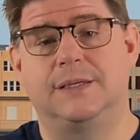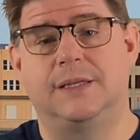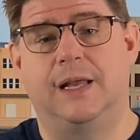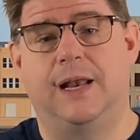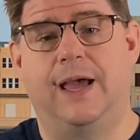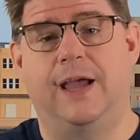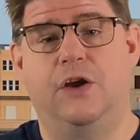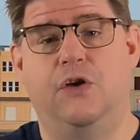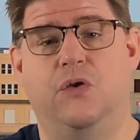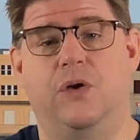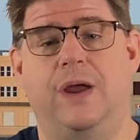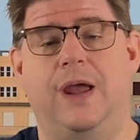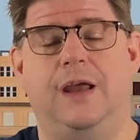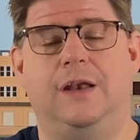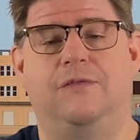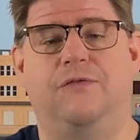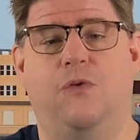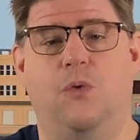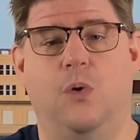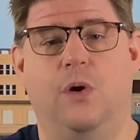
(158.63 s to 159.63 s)
that I
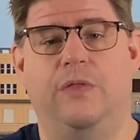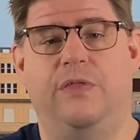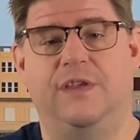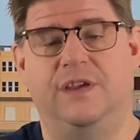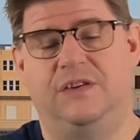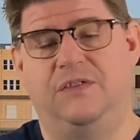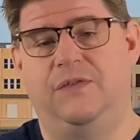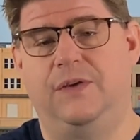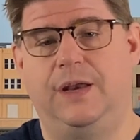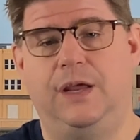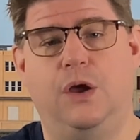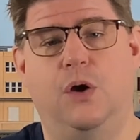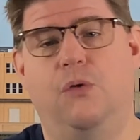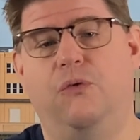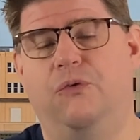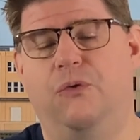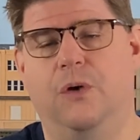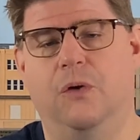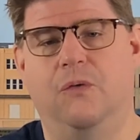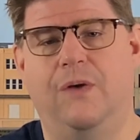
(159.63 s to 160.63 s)
create for this video
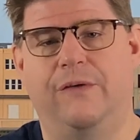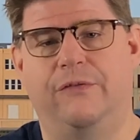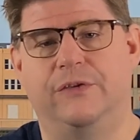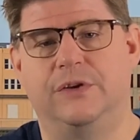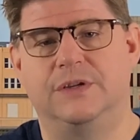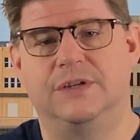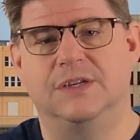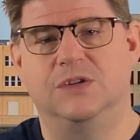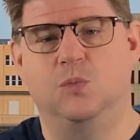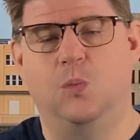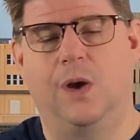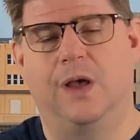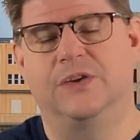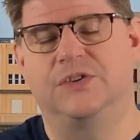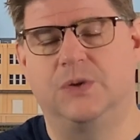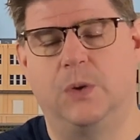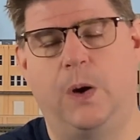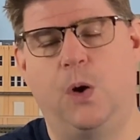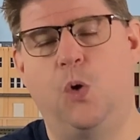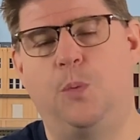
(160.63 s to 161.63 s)
for reference as well,
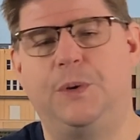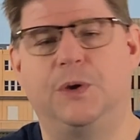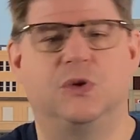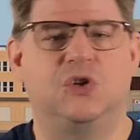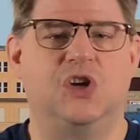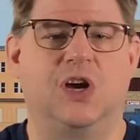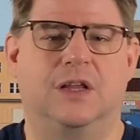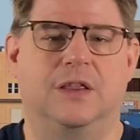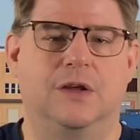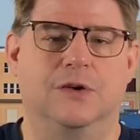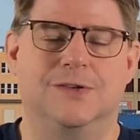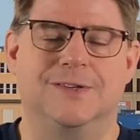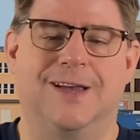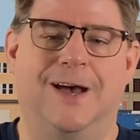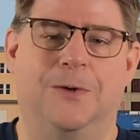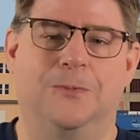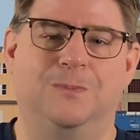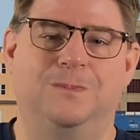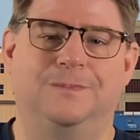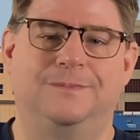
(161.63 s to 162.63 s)
so I hope you'll check those
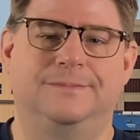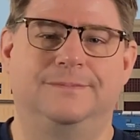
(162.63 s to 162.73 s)
out.